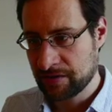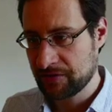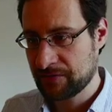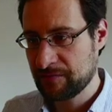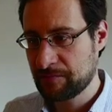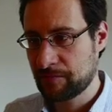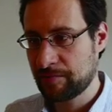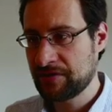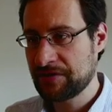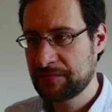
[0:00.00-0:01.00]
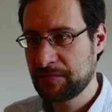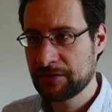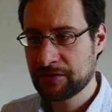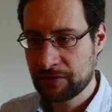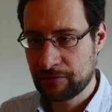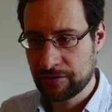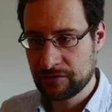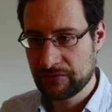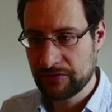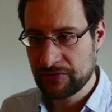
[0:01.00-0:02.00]
This we probably test built according
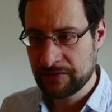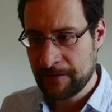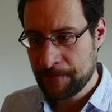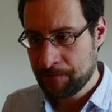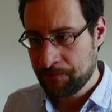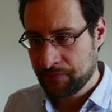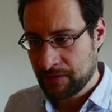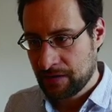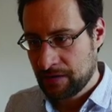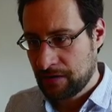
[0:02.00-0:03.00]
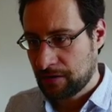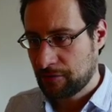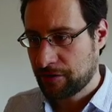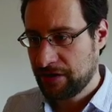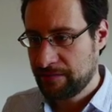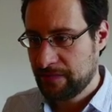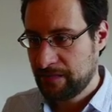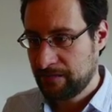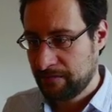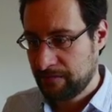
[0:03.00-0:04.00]
to this login
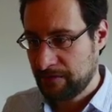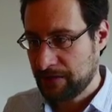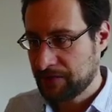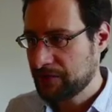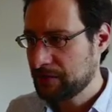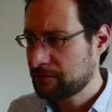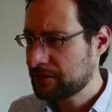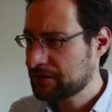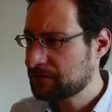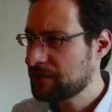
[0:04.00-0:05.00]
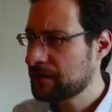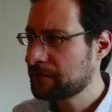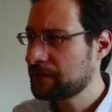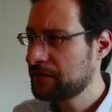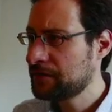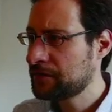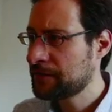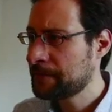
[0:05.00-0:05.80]
email. Let's see what else we have here.